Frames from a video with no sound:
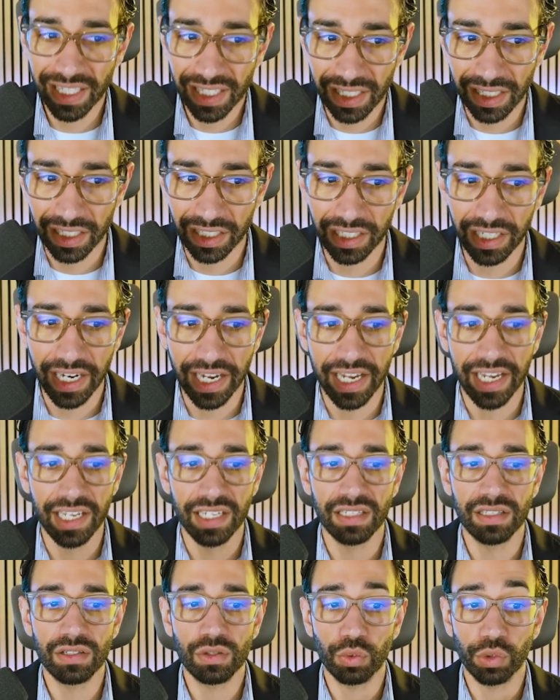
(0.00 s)
here,
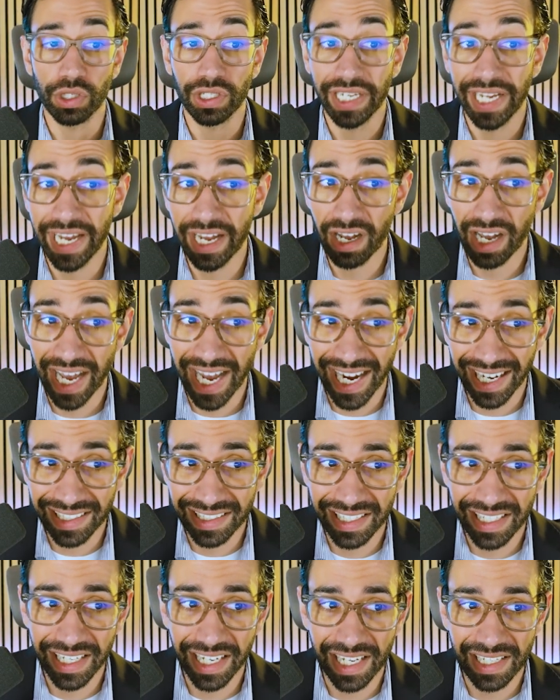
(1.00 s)
and we're now
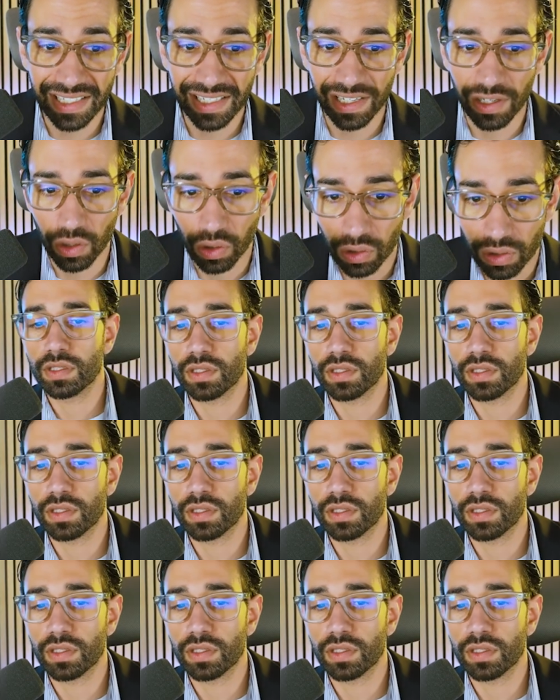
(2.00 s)
acting as legal.